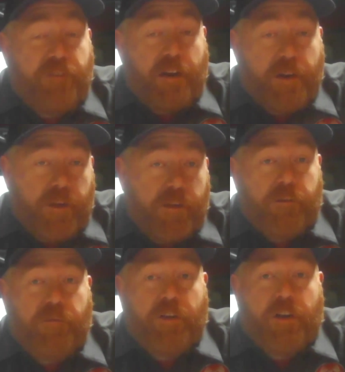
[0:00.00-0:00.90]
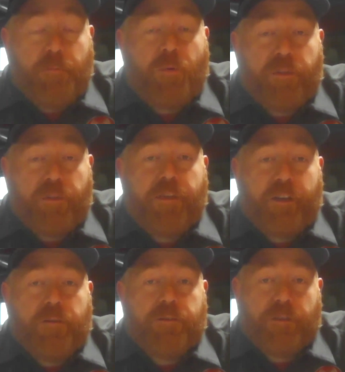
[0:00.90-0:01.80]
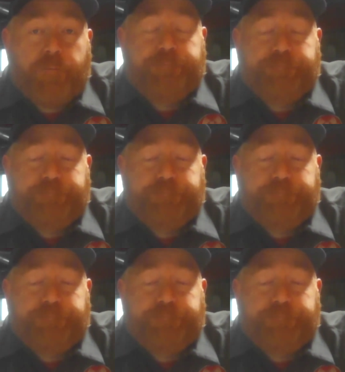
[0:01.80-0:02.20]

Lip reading: a very, very important thing also.